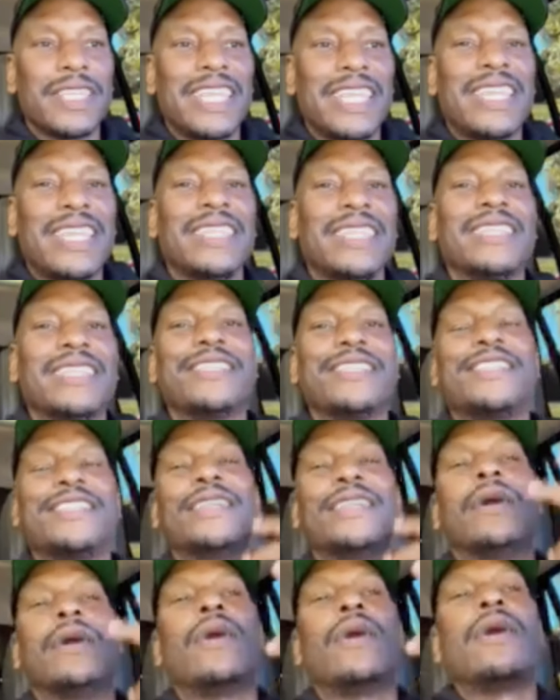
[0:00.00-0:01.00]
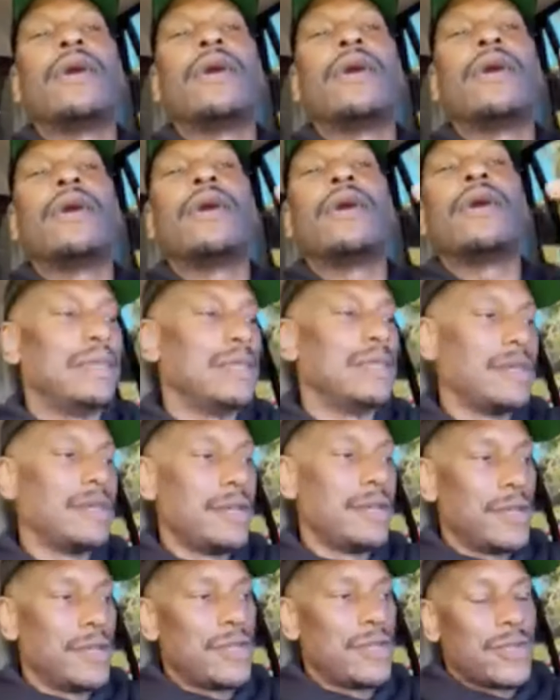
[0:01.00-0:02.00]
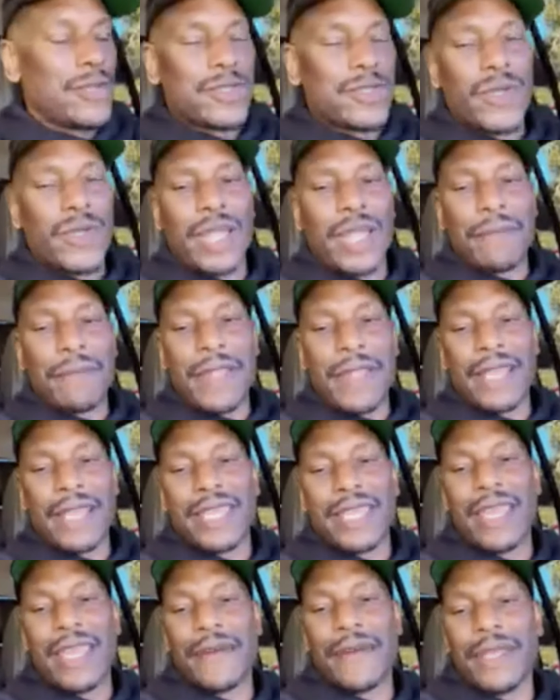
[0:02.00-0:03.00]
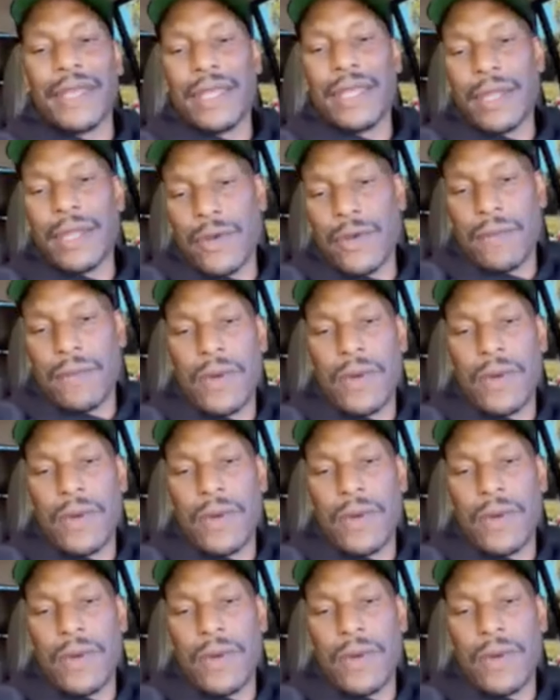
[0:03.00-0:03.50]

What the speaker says: getting this shit off of me so that I'm not carrying it.